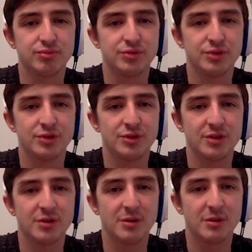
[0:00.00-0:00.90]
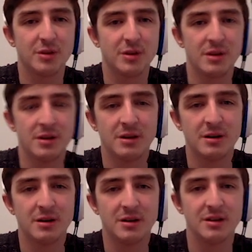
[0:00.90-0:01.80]
Toxicroak
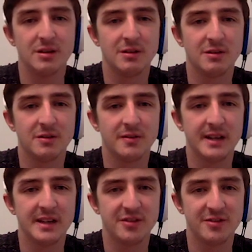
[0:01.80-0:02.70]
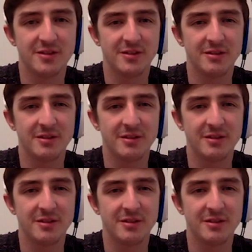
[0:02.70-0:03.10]
looks fairly strong.